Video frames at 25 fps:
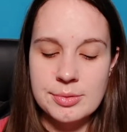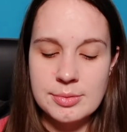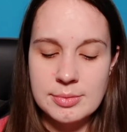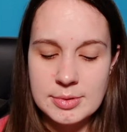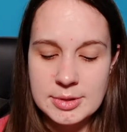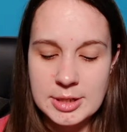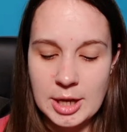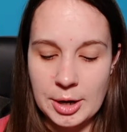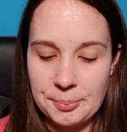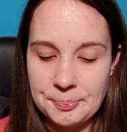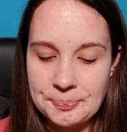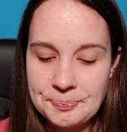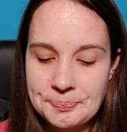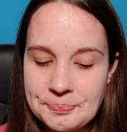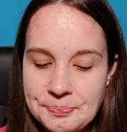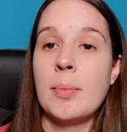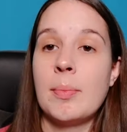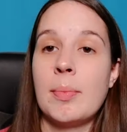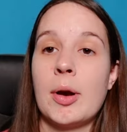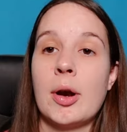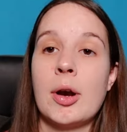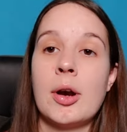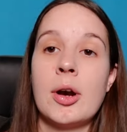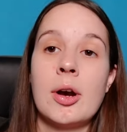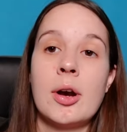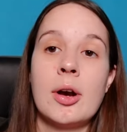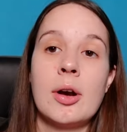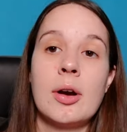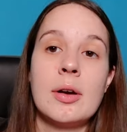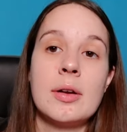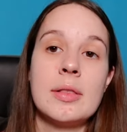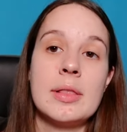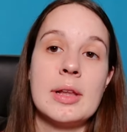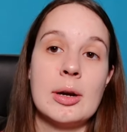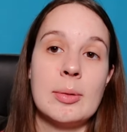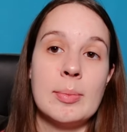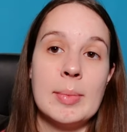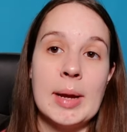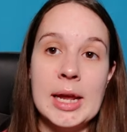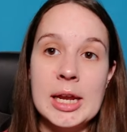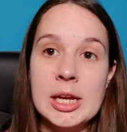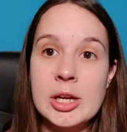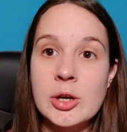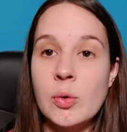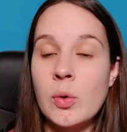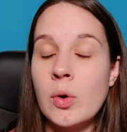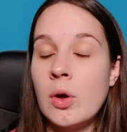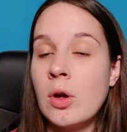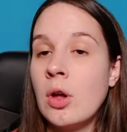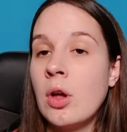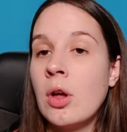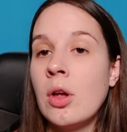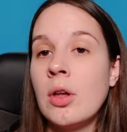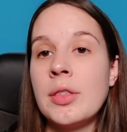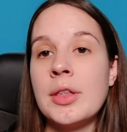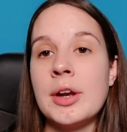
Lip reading: So, per their manual,